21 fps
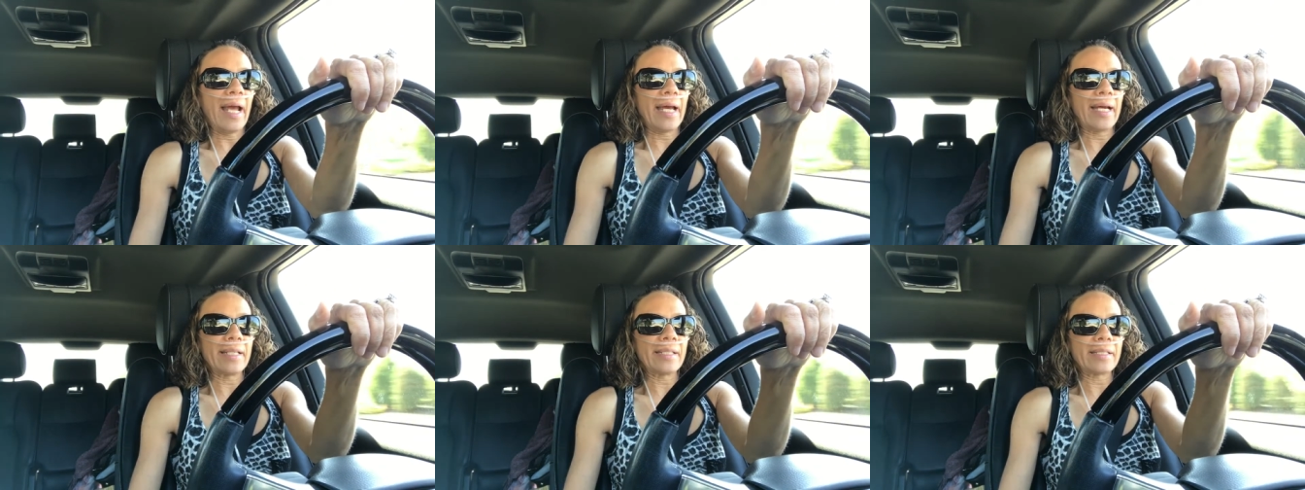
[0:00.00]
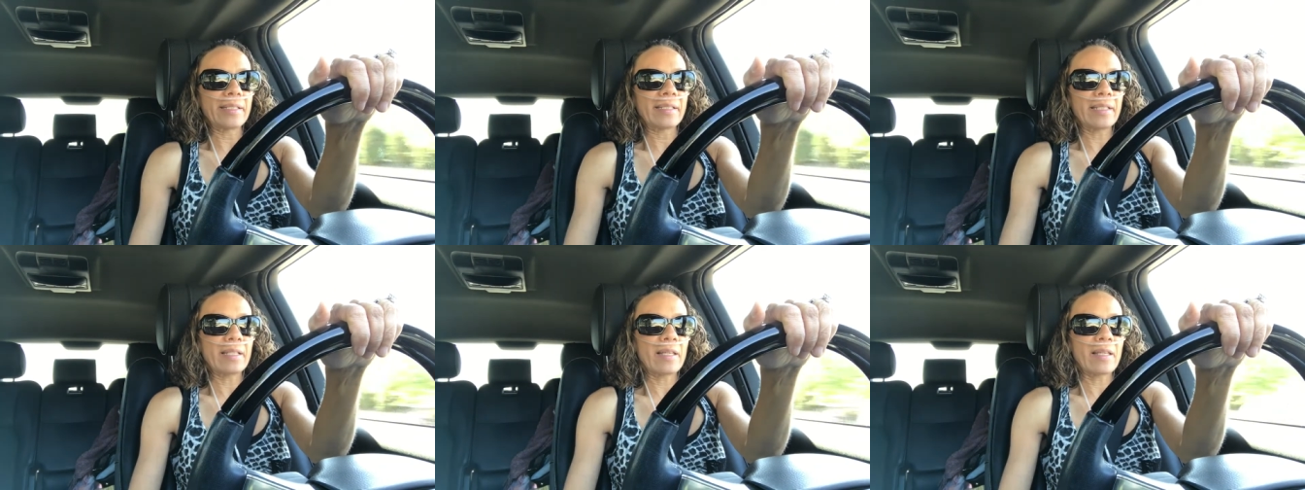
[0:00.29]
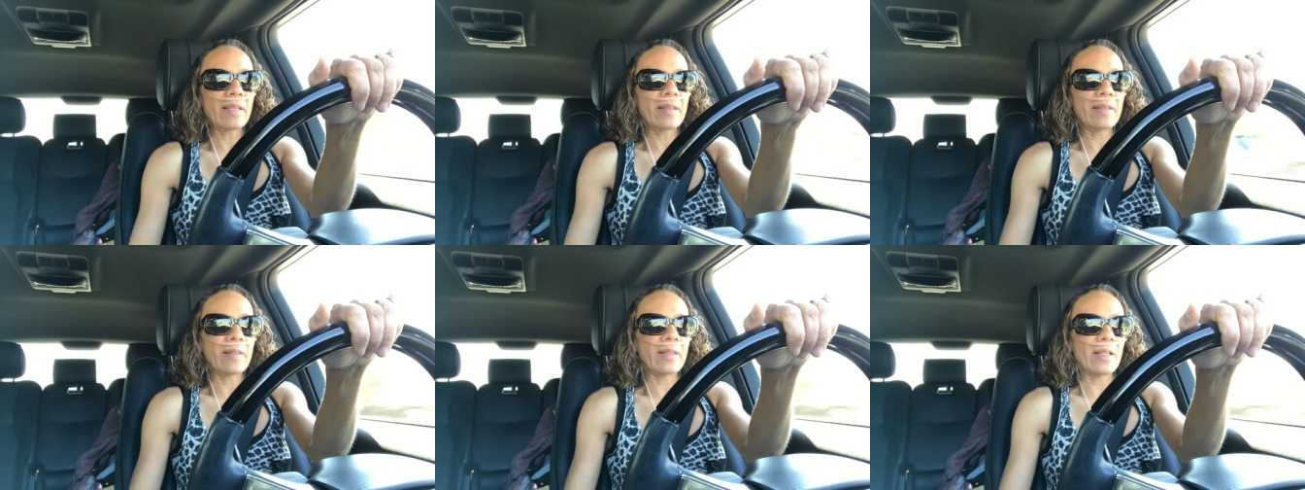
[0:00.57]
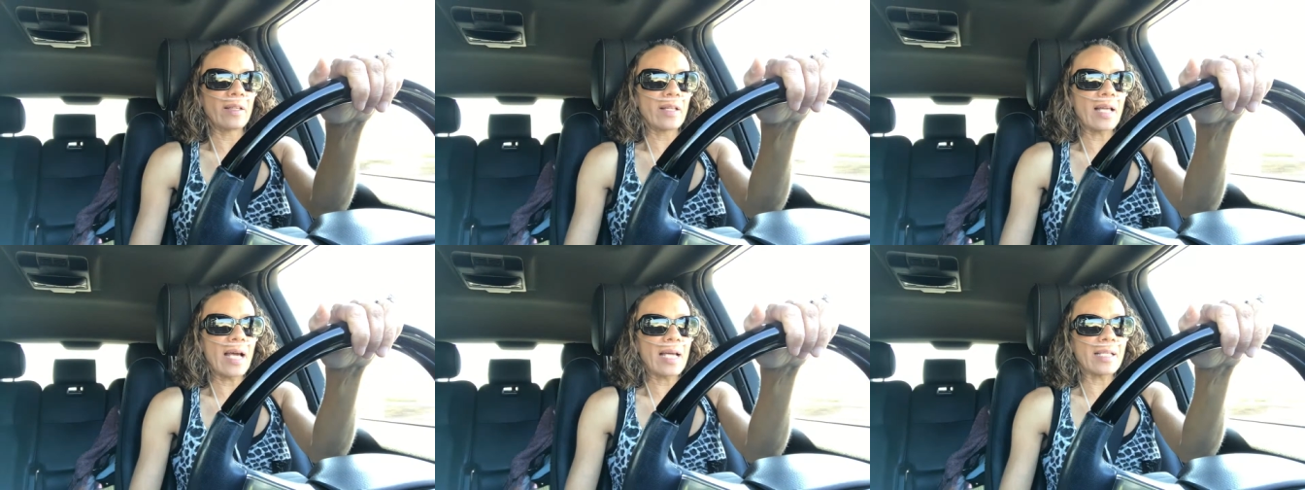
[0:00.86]
And
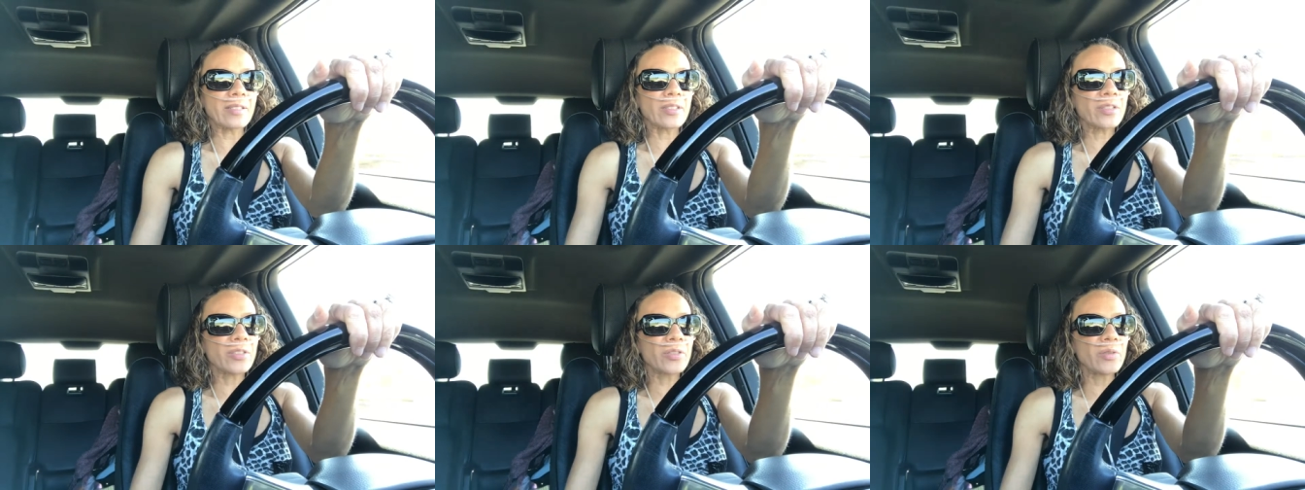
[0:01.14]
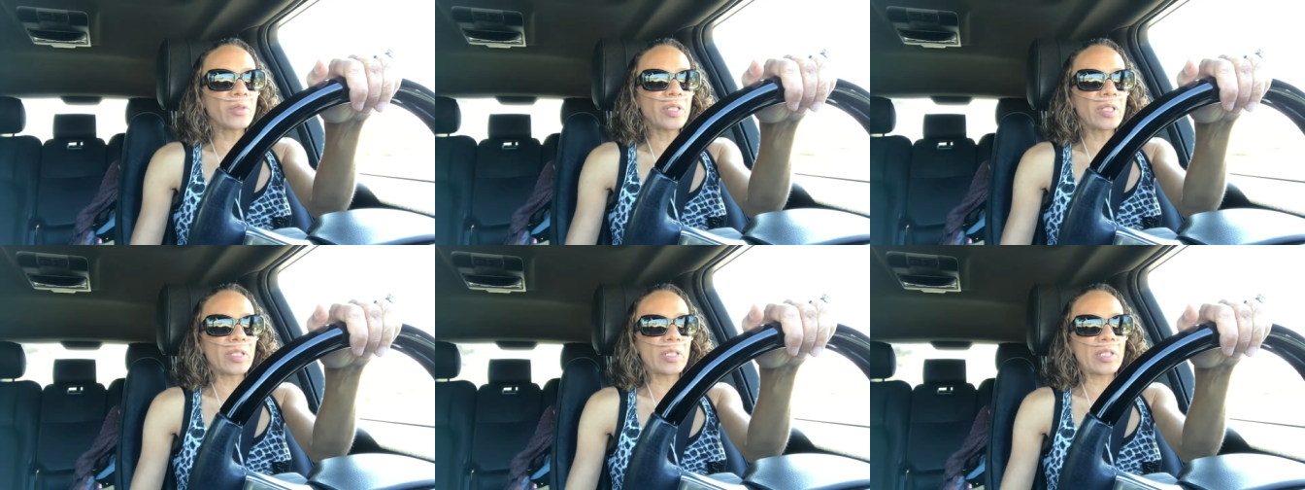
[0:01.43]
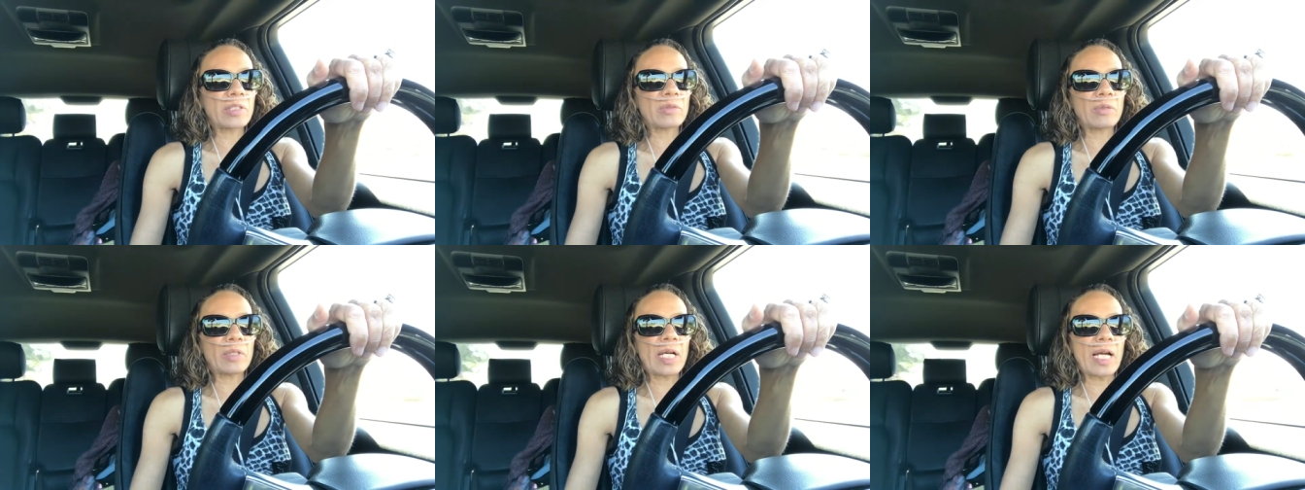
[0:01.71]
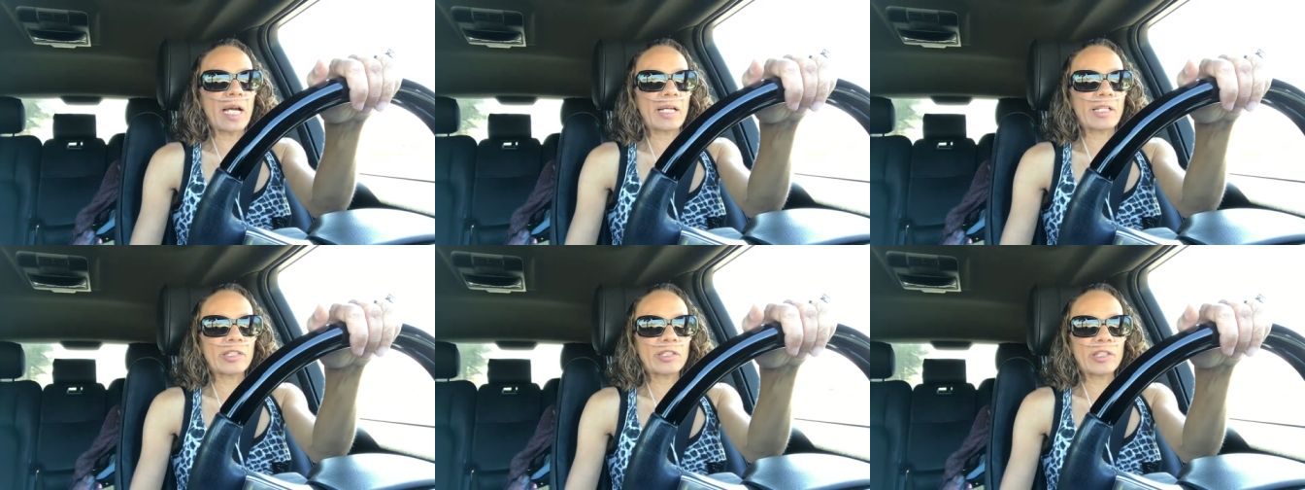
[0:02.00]
the last two years were
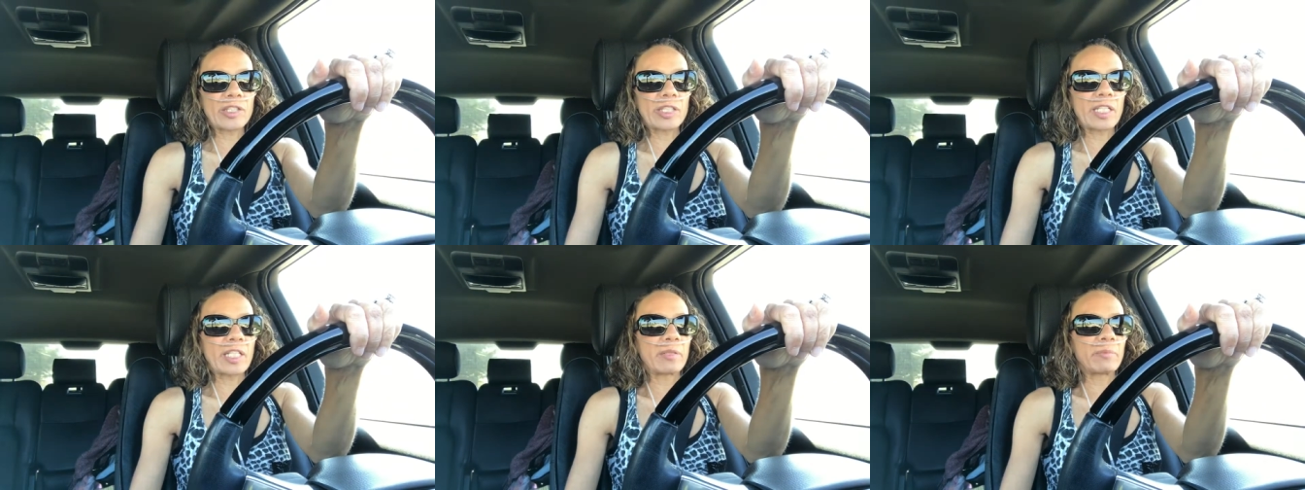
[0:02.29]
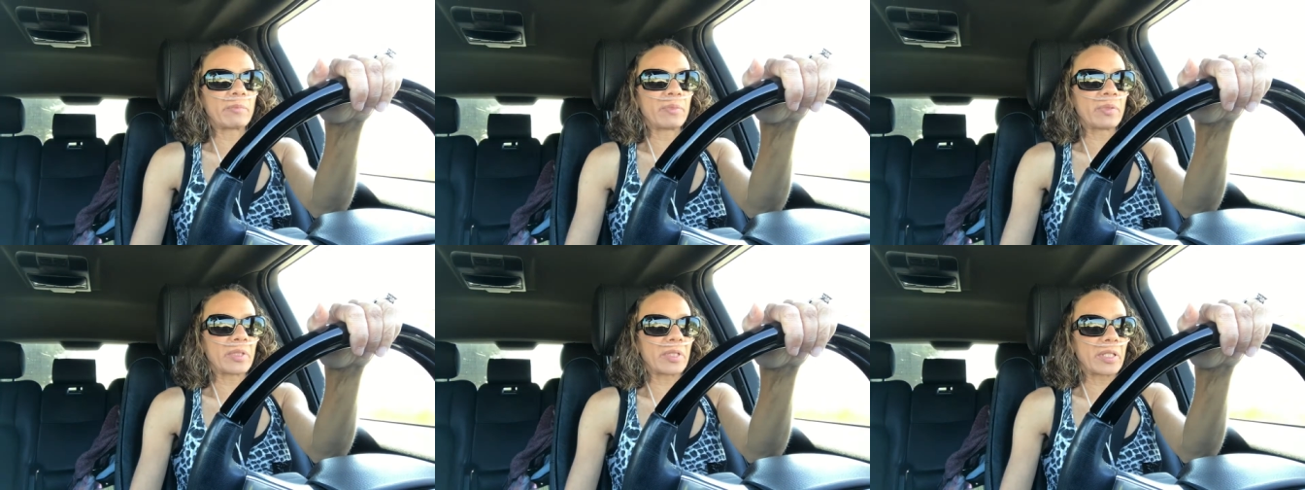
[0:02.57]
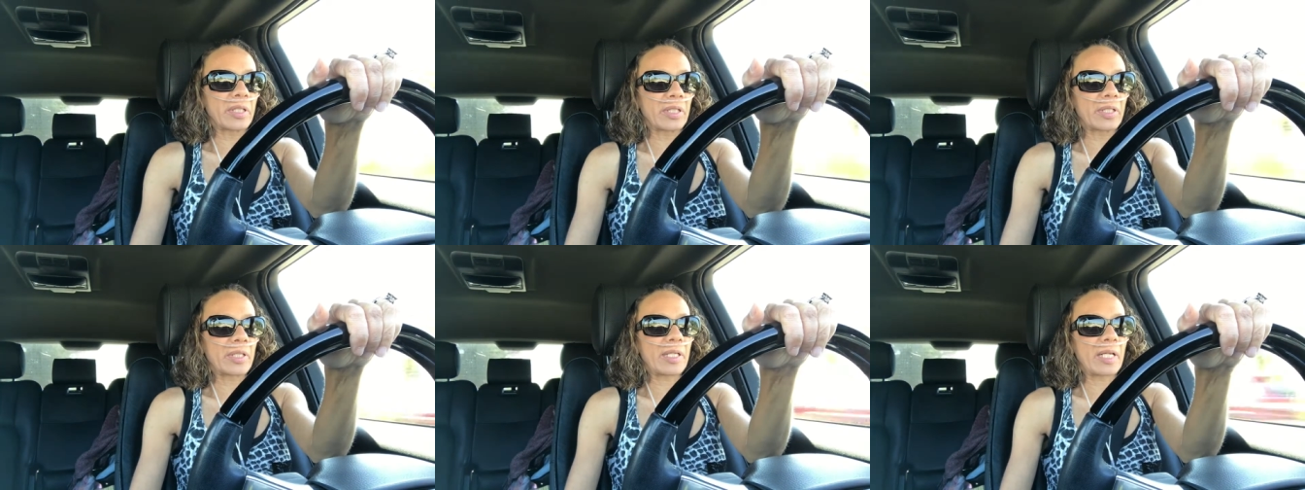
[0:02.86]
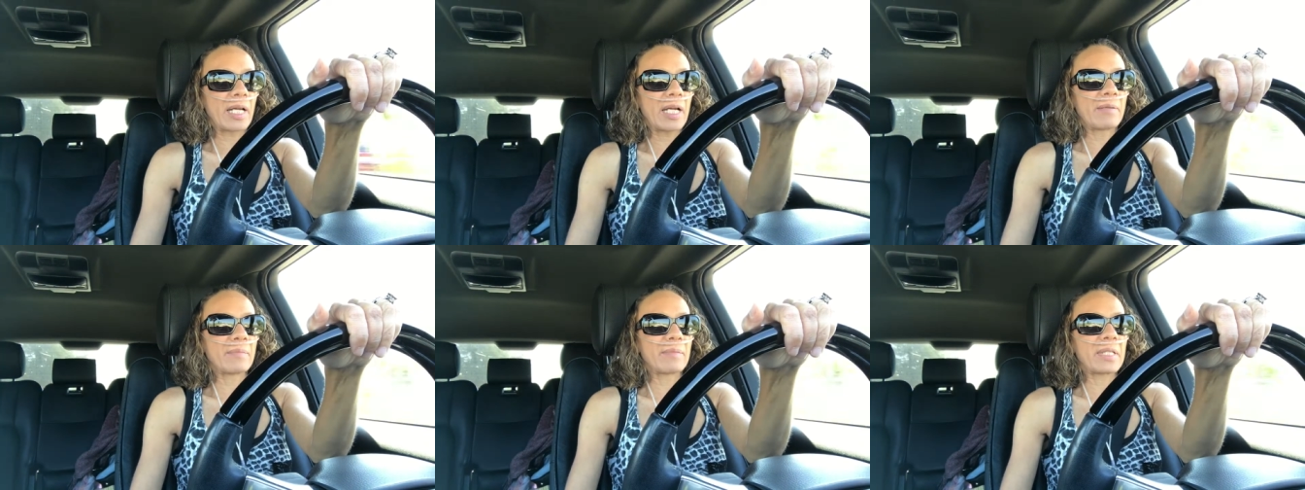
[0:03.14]
actually a blur.
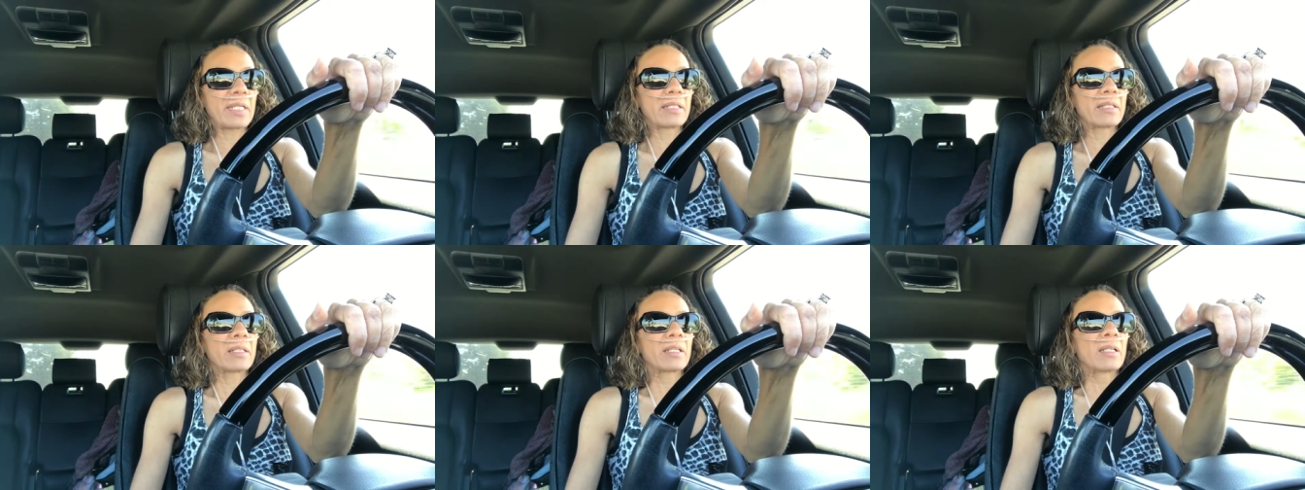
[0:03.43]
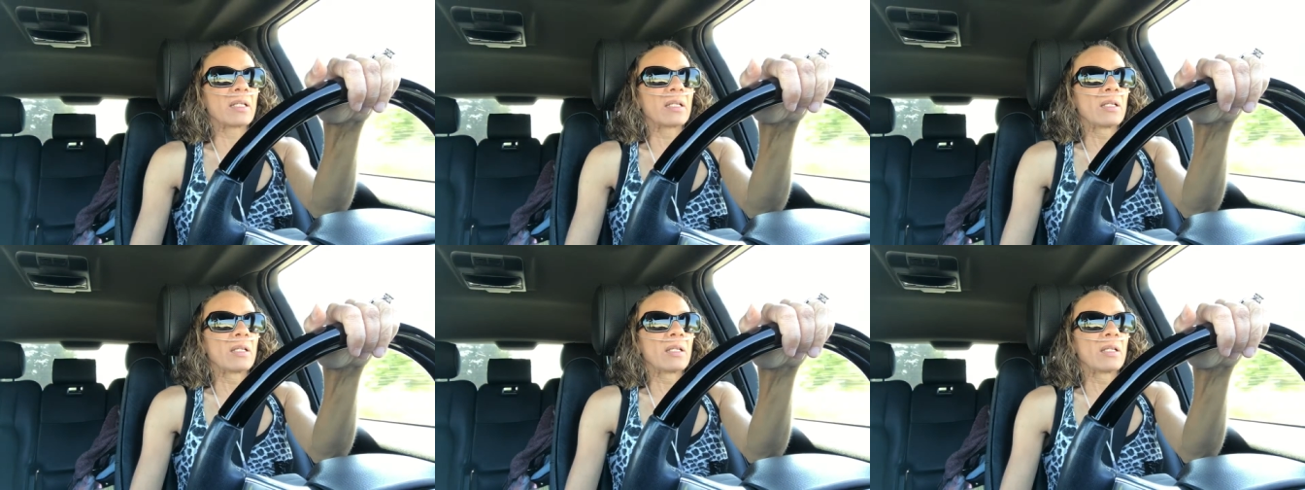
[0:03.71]
I mean,